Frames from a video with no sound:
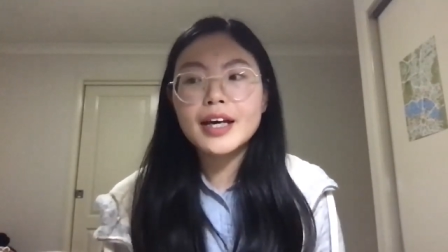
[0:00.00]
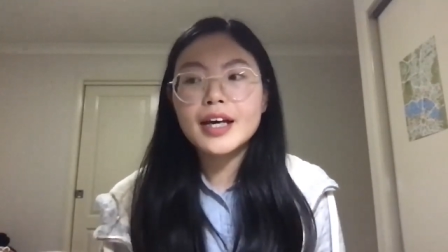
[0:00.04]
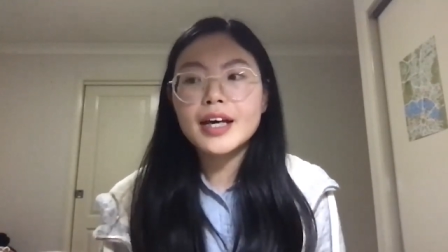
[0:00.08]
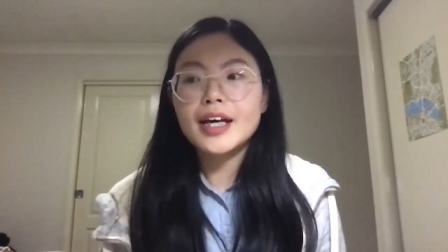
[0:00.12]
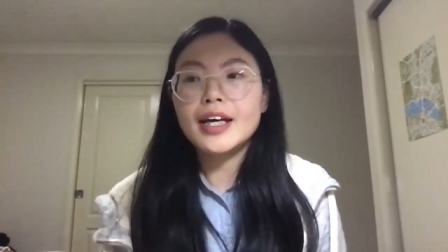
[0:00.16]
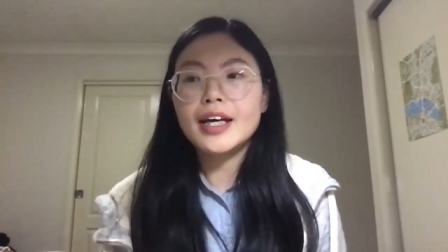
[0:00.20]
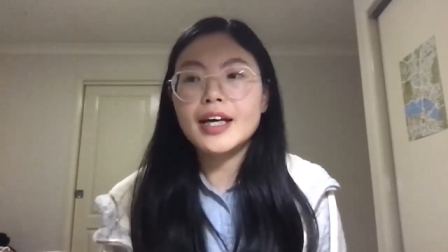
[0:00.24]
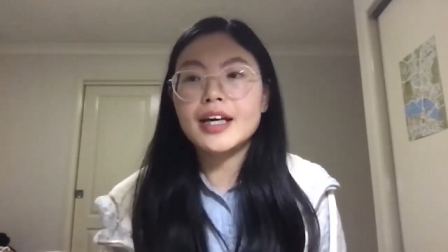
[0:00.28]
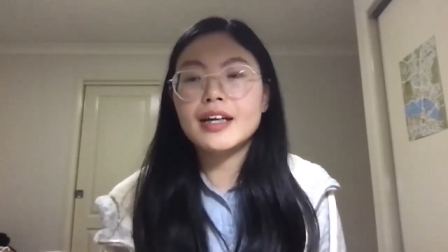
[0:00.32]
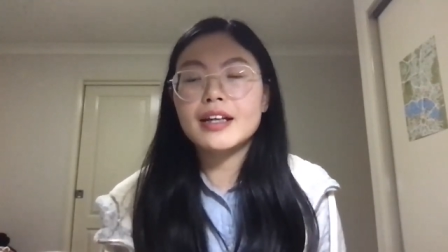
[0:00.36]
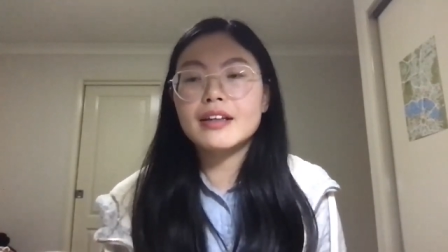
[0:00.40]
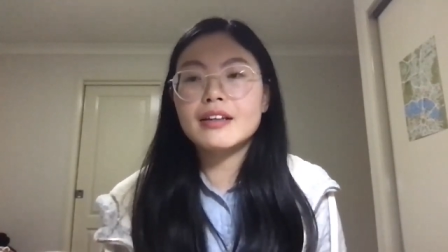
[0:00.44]

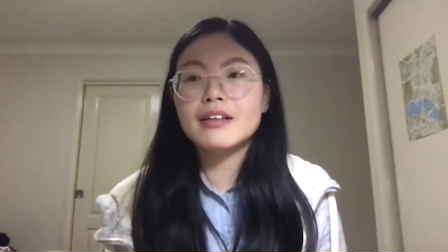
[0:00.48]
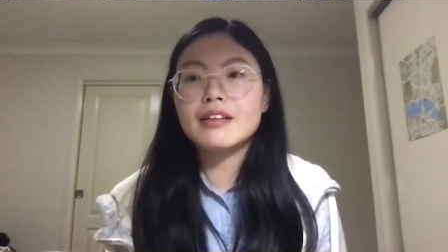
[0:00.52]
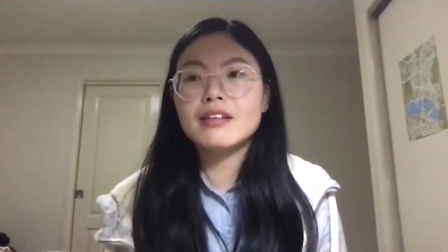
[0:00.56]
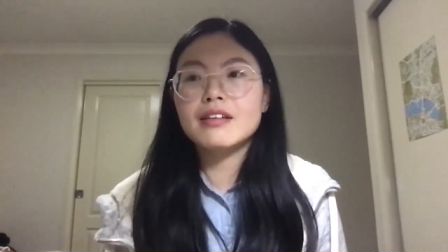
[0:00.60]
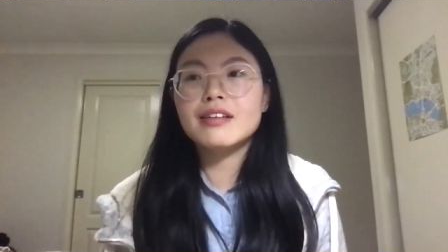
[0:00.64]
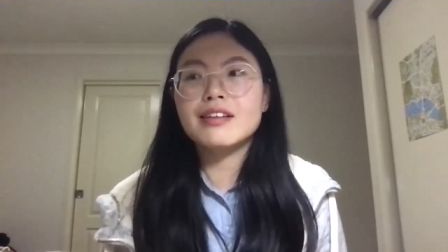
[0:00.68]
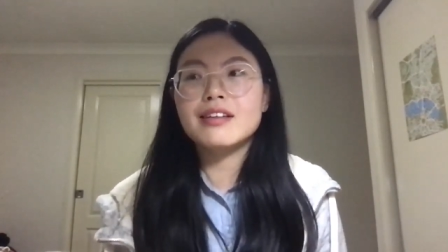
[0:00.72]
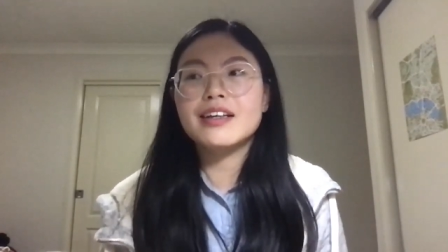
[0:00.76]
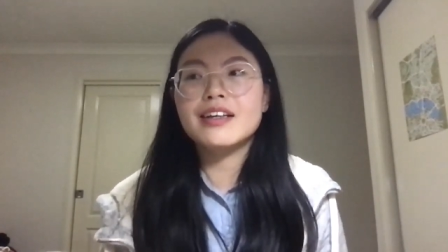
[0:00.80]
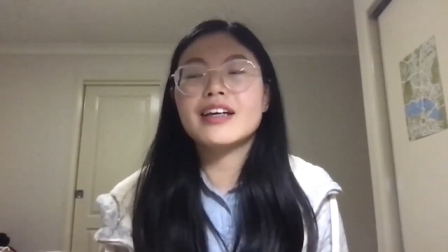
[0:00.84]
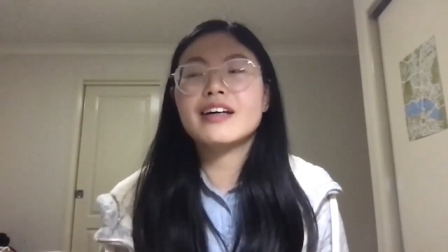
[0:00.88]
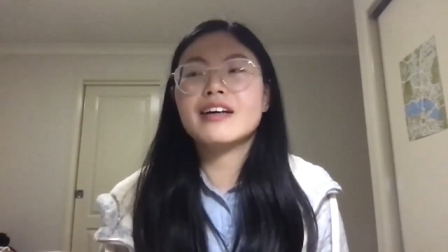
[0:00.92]
and
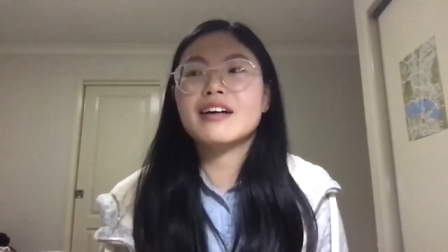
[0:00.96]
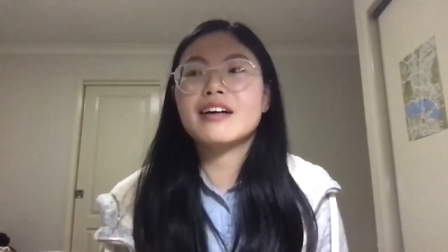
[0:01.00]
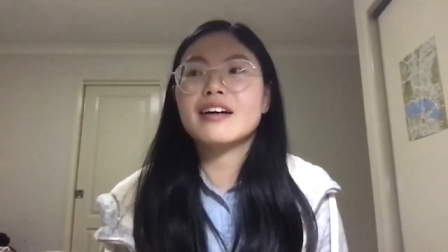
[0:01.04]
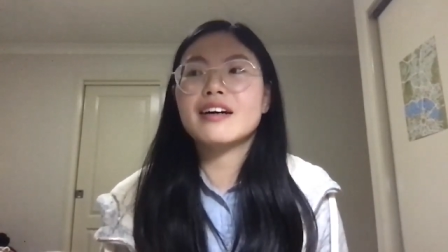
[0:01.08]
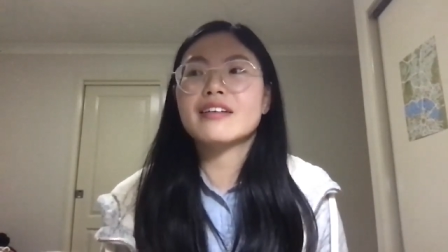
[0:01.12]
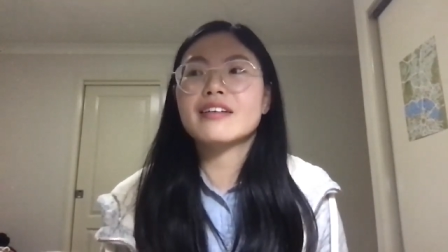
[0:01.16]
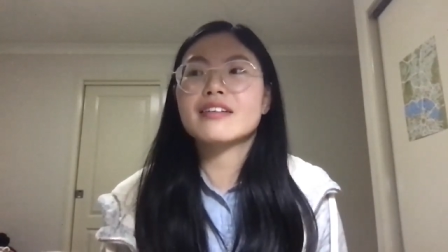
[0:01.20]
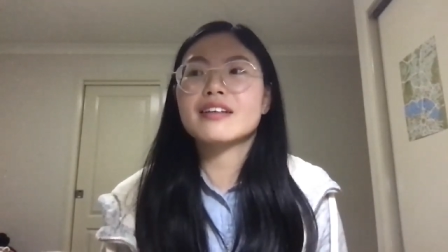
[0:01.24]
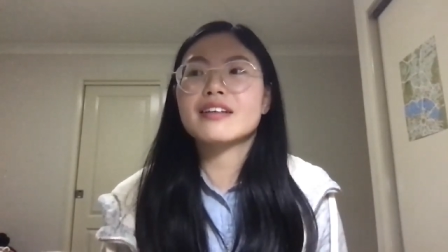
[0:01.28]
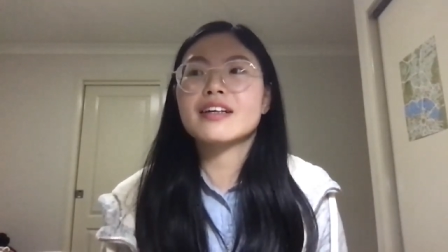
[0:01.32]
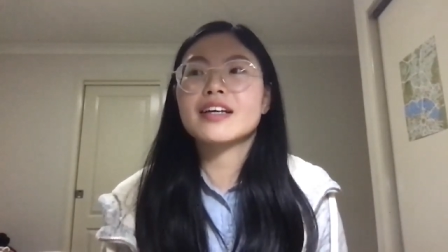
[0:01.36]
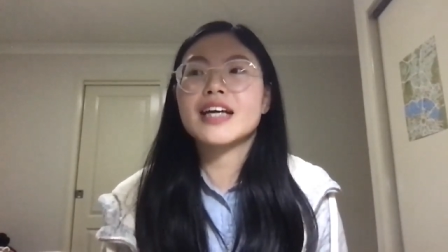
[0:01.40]
yeah, I
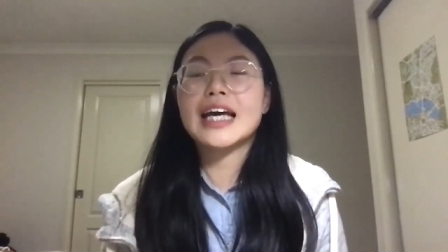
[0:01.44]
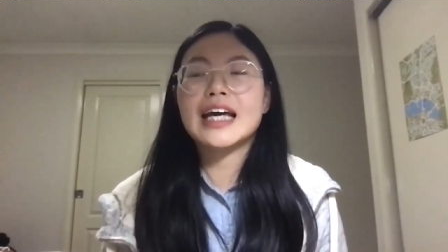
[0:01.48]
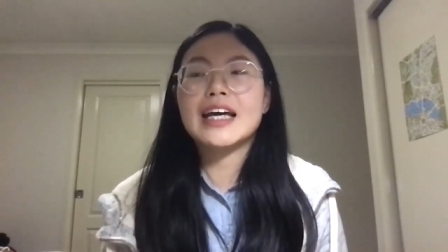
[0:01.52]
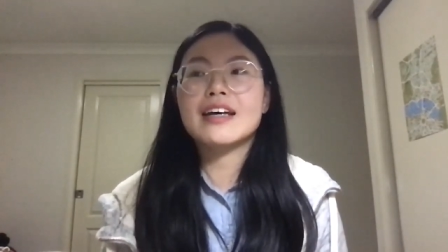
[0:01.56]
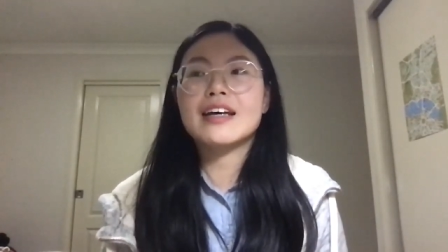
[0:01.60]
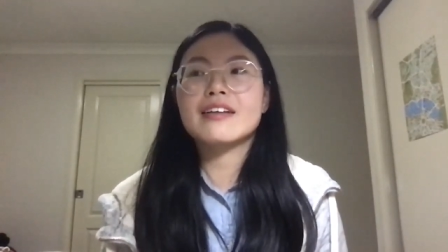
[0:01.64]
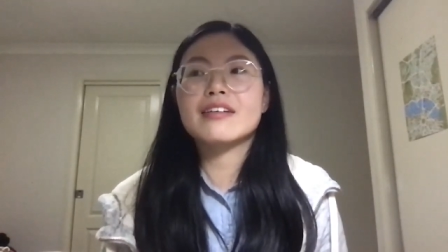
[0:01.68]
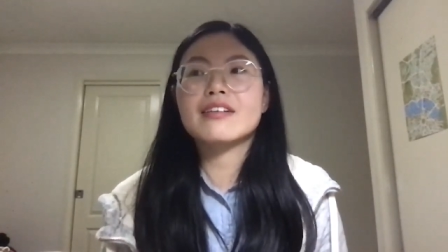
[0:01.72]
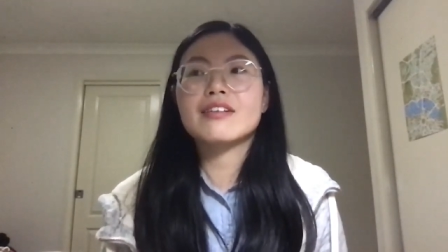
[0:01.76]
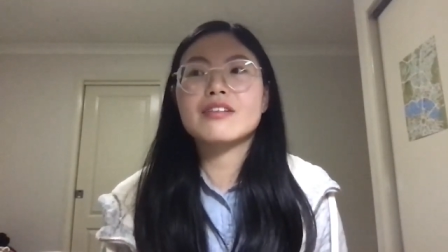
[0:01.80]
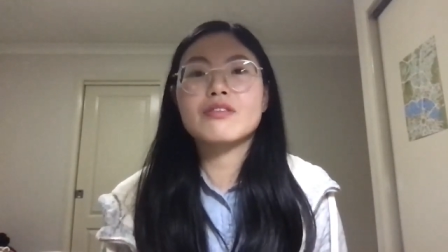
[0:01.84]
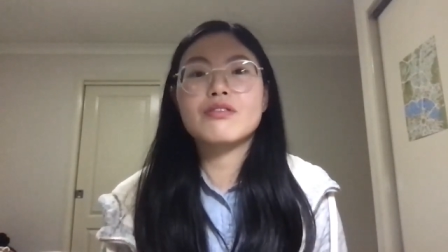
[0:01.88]
think
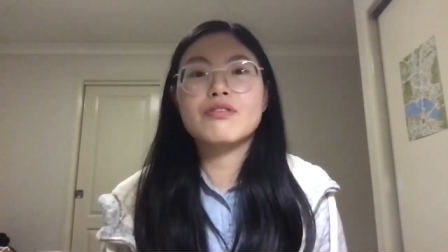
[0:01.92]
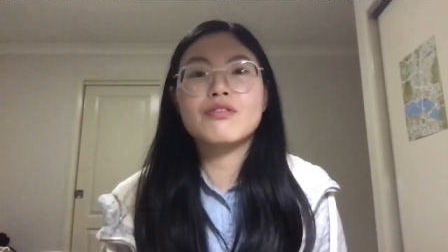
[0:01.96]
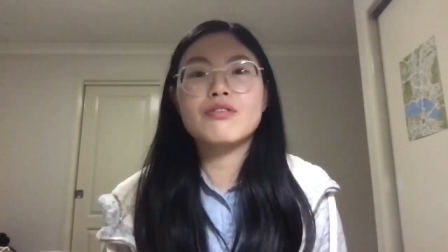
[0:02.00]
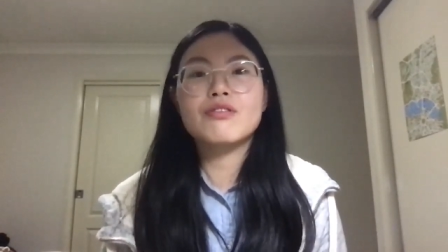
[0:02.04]
it's